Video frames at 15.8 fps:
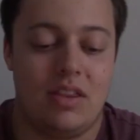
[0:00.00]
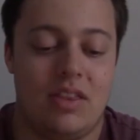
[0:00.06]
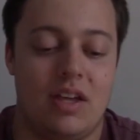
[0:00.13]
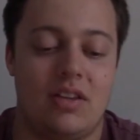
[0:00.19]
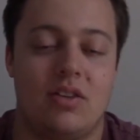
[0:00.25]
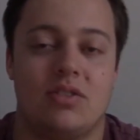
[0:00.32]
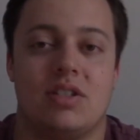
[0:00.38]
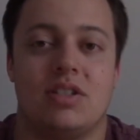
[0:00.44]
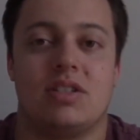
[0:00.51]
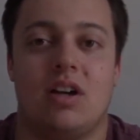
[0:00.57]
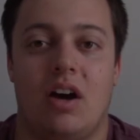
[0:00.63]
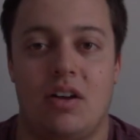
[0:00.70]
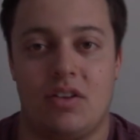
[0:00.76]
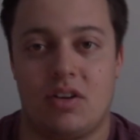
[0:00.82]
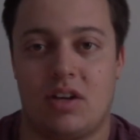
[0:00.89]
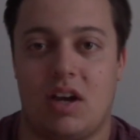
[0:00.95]
Then there's this
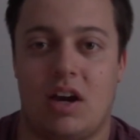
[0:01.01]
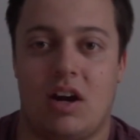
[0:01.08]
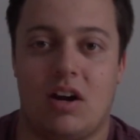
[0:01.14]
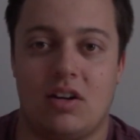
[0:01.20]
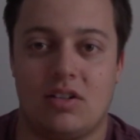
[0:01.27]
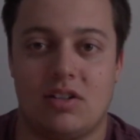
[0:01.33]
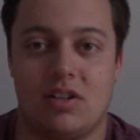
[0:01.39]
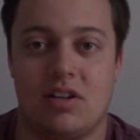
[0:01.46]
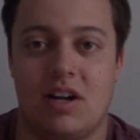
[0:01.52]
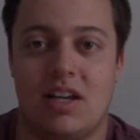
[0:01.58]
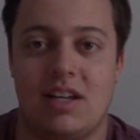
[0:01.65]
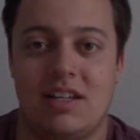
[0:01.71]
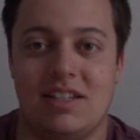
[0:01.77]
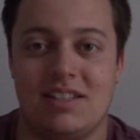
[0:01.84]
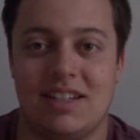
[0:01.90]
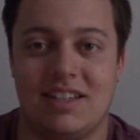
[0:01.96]
other character,
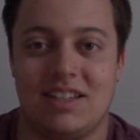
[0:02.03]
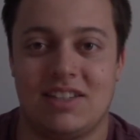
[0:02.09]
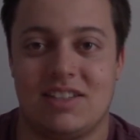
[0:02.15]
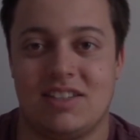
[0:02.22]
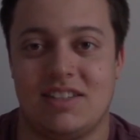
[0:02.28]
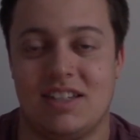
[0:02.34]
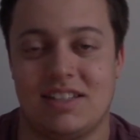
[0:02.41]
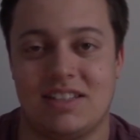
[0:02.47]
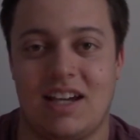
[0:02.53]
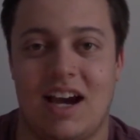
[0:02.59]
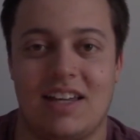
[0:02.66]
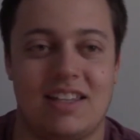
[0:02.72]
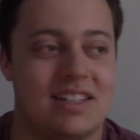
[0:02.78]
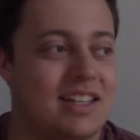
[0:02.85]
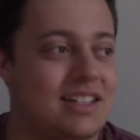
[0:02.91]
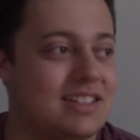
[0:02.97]
and he's like this guy
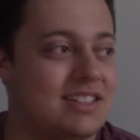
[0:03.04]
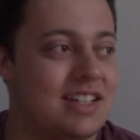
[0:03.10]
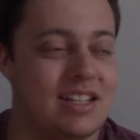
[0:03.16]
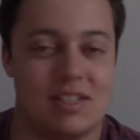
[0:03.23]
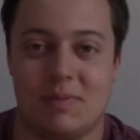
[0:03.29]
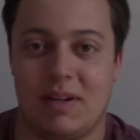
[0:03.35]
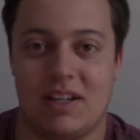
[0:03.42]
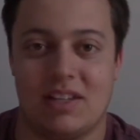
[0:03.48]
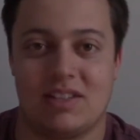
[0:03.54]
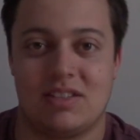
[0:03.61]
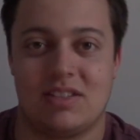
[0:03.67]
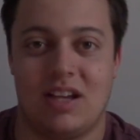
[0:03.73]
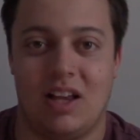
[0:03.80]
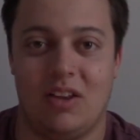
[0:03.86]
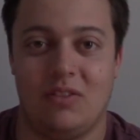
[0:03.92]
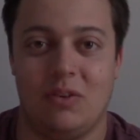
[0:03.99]
that like stands by a
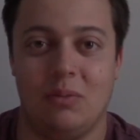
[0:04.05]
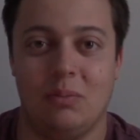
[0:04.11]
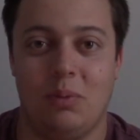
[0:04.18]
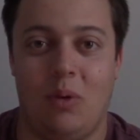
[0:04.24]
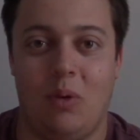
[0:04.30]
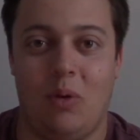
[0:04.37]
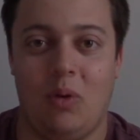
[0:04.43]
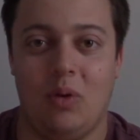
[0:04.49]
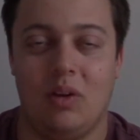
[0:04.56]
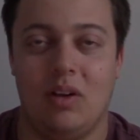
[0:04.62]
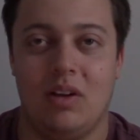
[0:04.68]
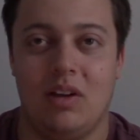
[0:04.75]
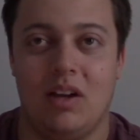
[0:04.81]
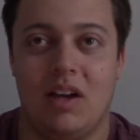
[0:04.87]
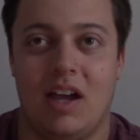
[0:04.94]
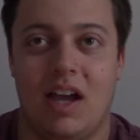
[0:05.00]
telephone pole,
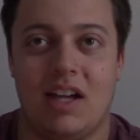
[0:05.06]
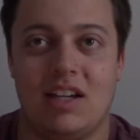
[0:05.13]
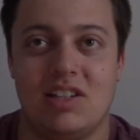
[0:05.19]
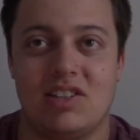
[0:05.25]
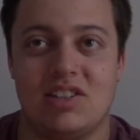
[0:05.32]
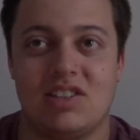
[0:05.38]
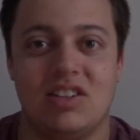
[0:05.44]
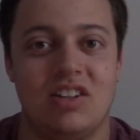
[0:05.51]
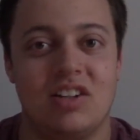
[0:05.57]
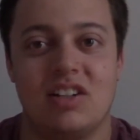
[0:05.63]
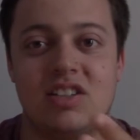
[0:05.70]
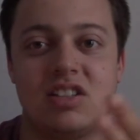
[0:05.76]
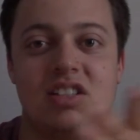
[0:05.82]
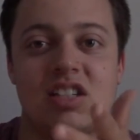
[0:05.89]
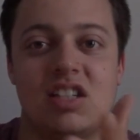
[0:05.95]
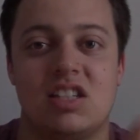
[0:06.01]
and he just literally
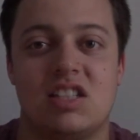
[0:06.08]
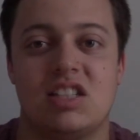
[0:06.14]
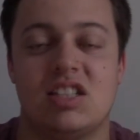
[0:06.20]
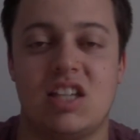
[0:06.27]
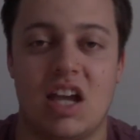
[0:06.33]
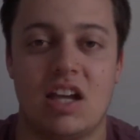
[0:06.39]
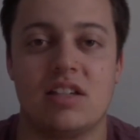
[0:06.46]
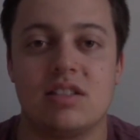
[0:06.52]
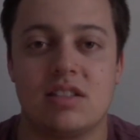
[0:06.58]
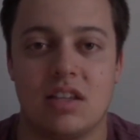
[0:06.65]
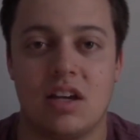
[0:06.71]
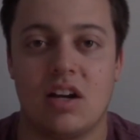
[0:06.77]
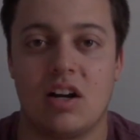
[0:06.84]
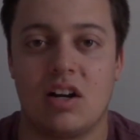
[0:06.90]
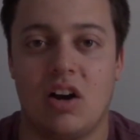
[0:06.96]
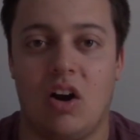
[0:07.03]
just like stands
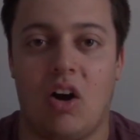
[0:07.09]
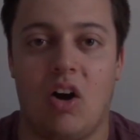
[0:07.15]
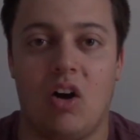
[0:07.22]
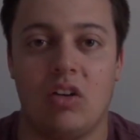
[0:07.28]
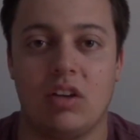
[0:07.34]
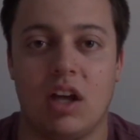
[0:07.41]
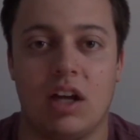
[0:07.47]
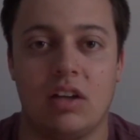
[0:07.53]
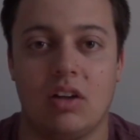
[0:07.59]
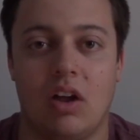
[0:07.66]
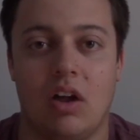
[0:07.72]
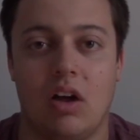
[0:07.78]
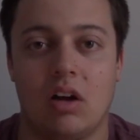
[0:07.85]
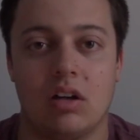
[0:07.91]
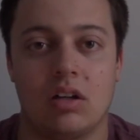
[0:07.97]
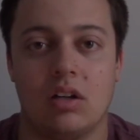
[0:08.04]
there all night
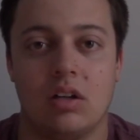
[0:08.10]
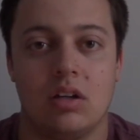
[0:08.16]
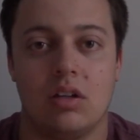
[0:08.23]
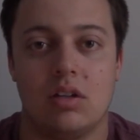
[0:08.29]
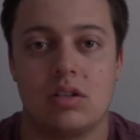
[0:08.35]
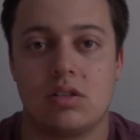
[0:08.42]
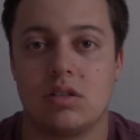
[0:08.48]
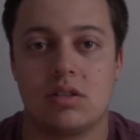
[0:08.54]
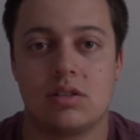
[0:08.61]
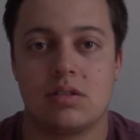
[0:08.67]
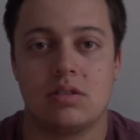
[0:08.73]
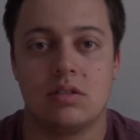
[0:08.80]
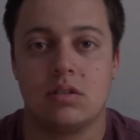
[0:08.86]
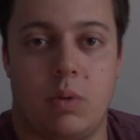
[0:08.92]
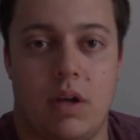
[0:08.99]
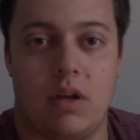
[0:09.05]
long, just
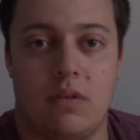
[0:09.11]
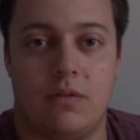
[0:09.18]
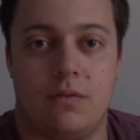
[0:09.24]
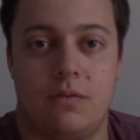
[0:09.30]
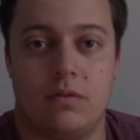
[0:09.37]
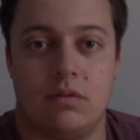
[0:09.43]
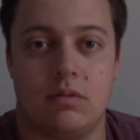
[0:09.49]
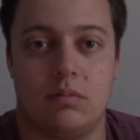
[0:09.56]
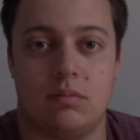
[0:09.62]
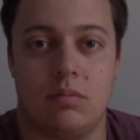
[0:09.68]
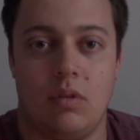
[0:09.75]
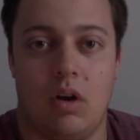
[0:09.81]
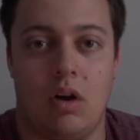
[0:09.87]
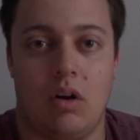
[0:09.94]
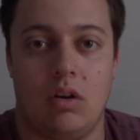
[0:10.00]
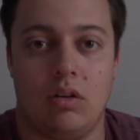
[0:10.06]
waiting
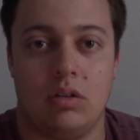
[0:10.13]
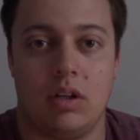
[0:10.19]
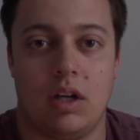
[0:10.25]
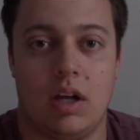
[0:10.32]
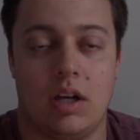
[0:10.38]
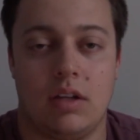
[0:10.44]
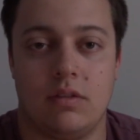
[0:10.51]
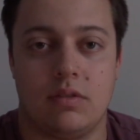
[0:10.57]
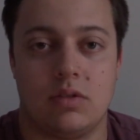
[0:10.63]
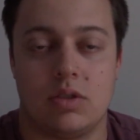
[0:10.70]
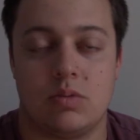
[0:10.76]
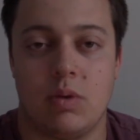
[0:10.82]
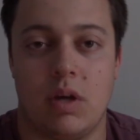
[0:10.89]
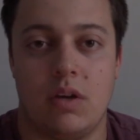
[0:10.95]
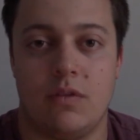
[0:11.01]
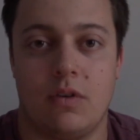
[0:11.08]
all night,
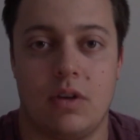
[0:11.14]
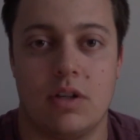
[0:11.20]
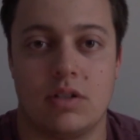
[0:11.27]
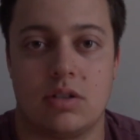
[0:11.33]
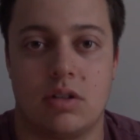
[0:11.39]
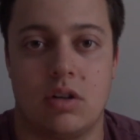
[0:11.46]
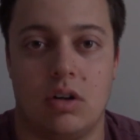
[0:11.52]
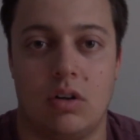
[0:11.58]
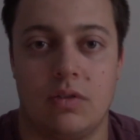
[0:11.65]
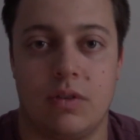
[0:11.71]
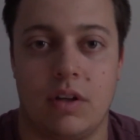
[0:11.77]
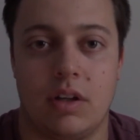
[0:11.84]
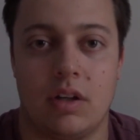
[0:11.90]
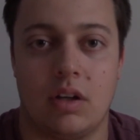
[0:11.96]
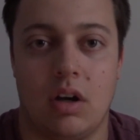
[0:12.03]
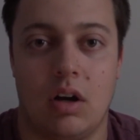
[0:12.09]
just waiting for his
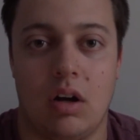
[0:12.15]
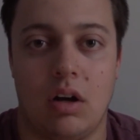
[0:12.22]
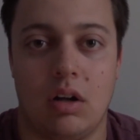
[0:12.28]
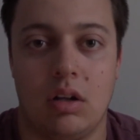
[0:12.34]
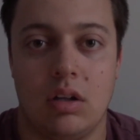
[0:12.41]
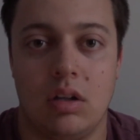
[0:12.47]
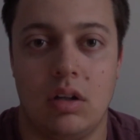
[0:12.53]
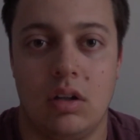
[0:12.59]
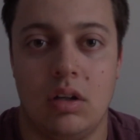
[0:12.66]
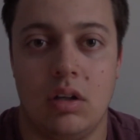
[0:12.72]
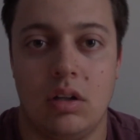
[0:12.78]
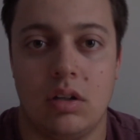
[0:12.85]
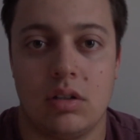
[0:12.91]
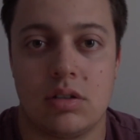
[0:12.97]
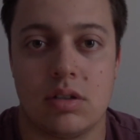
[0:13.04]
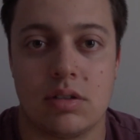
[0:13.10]
girlfriend to call,
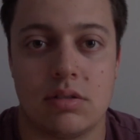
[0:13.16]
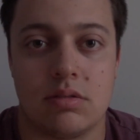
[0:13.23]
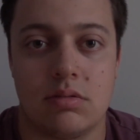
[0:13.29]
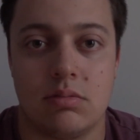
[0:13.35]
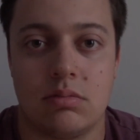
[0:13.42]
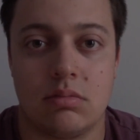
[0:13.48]
just